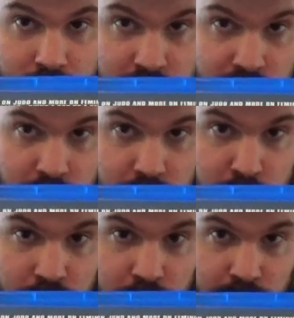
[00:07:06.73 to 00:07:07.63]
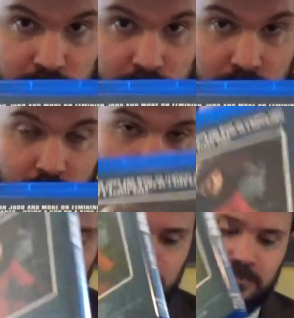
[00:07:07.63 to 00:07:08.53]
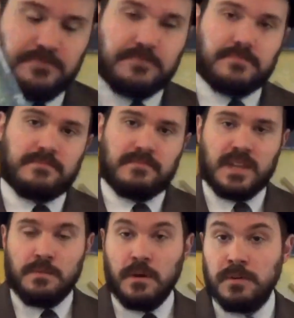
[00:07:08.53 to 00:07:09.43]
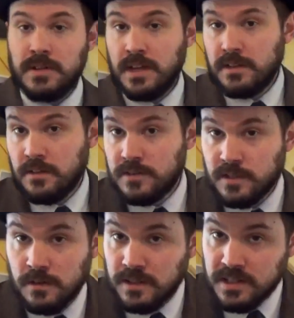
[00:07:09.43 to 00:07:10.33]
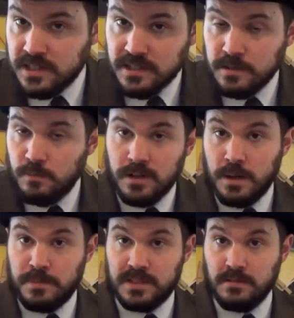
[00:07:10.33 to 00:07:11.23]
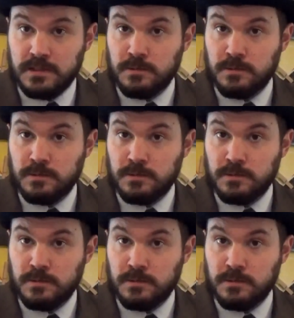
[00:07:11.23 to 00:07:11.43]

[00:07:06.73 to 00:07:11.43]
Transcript: doesn't want to part with it. But we get those early Season 1 episodes,